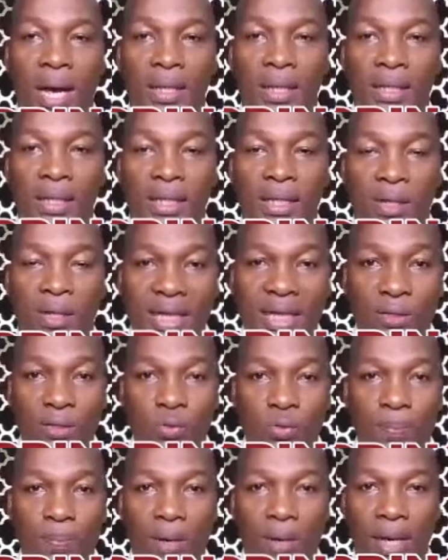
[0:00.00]
In order
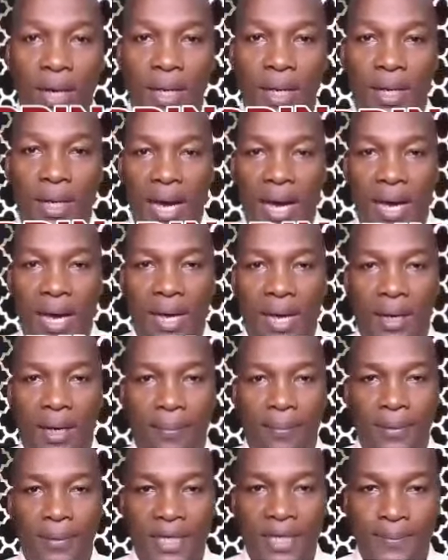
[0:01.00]
to
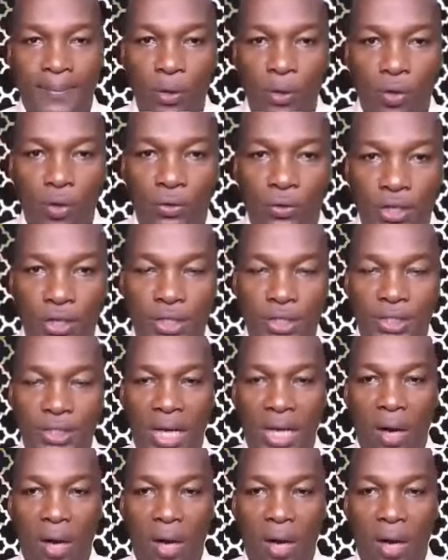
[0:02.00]
expand on this,